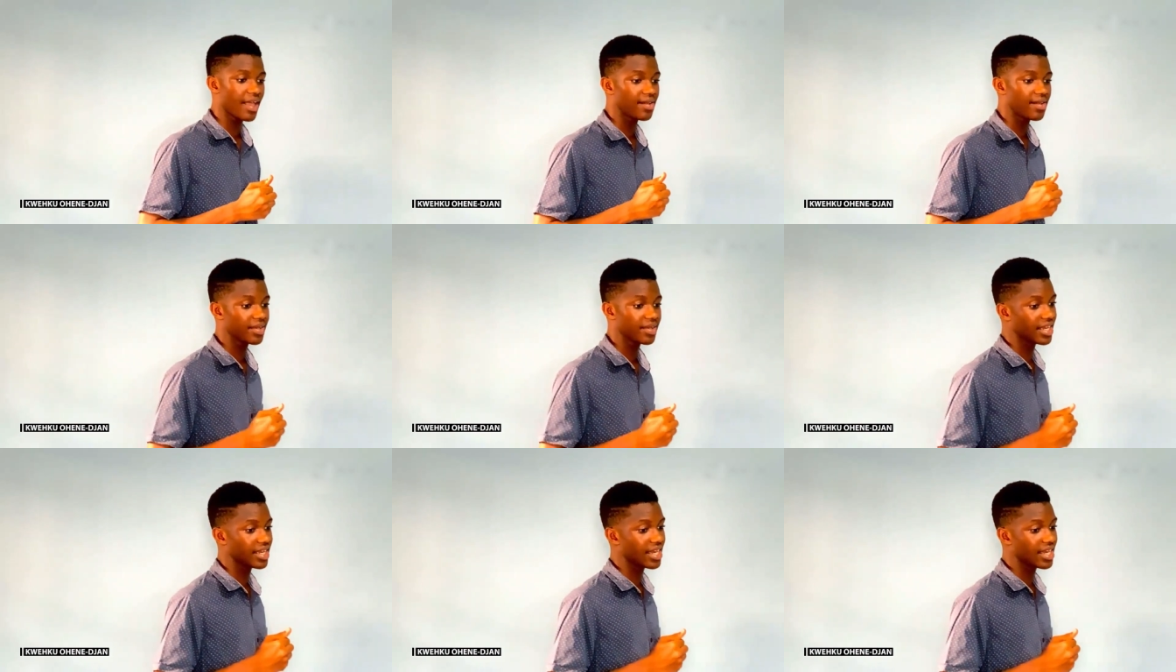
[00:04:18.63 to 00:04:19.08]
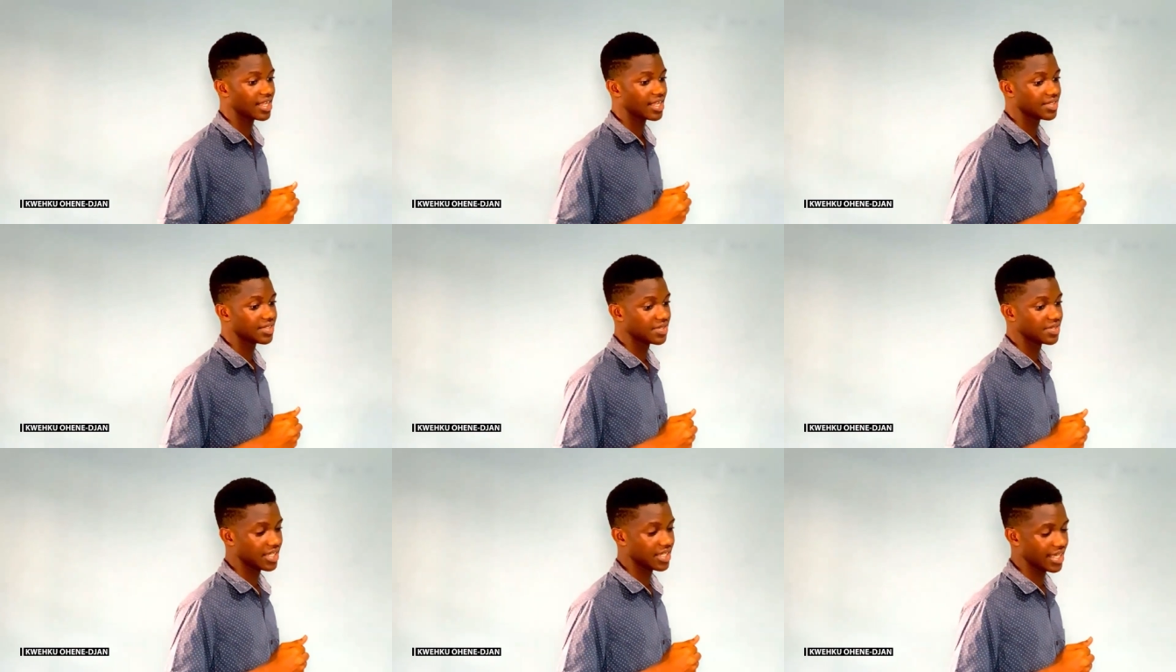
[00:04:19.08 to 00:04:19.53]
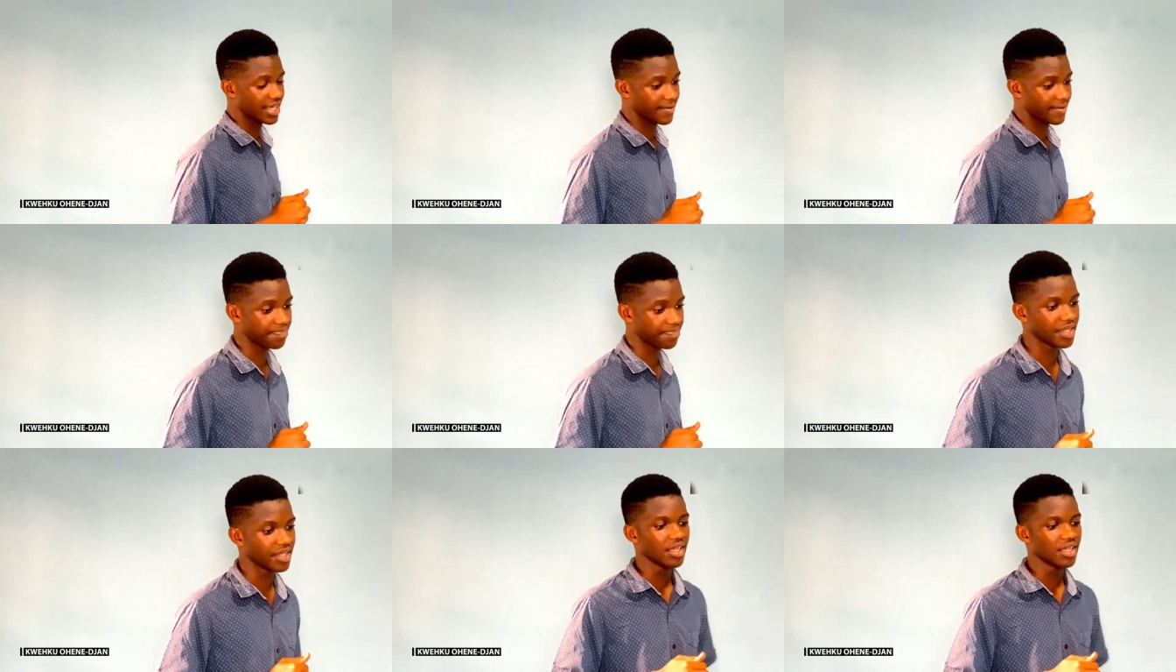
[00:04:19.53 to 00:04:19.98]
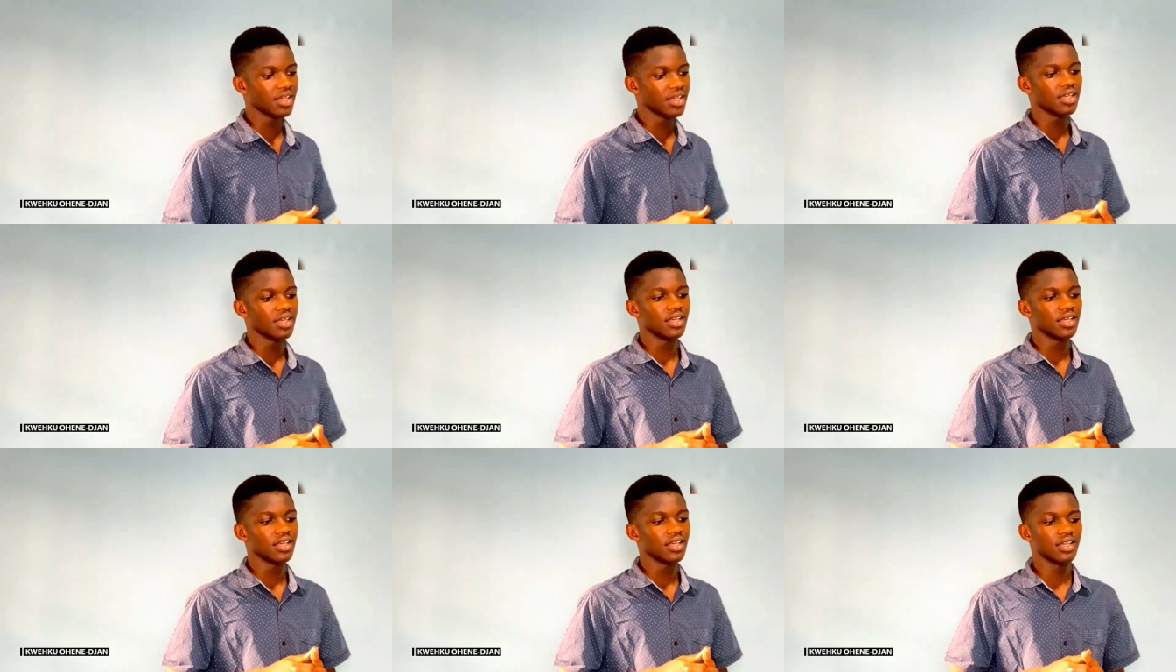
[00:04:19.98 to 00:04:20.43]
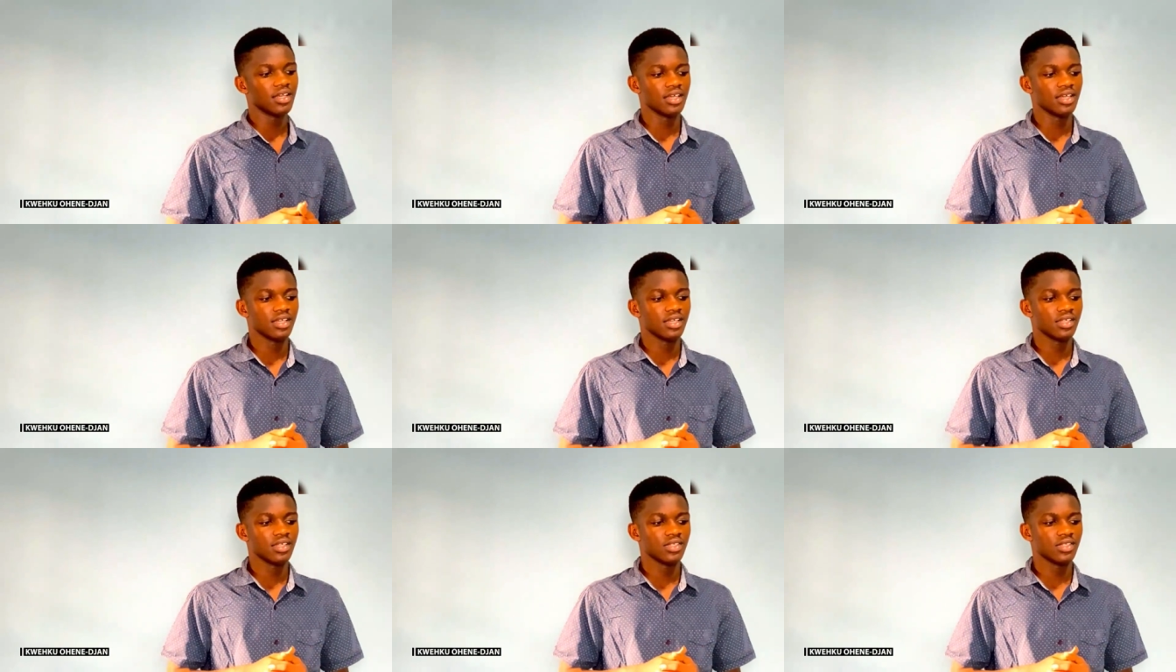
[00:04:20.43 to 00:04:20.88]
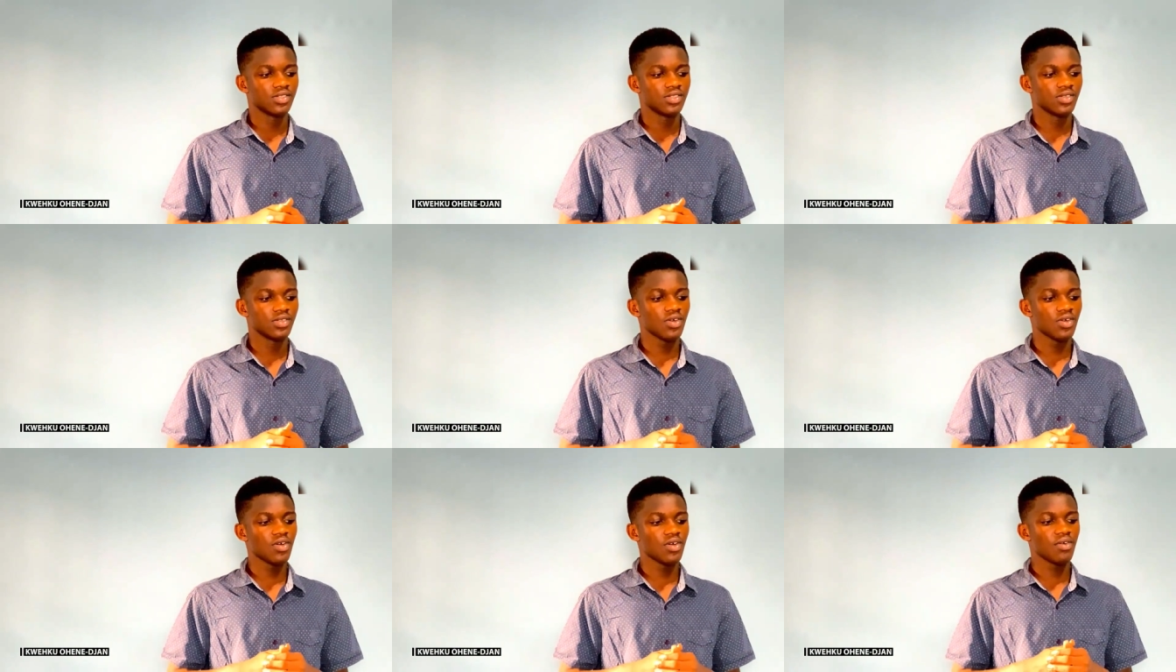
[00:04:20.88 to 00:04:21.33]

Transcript: at today. So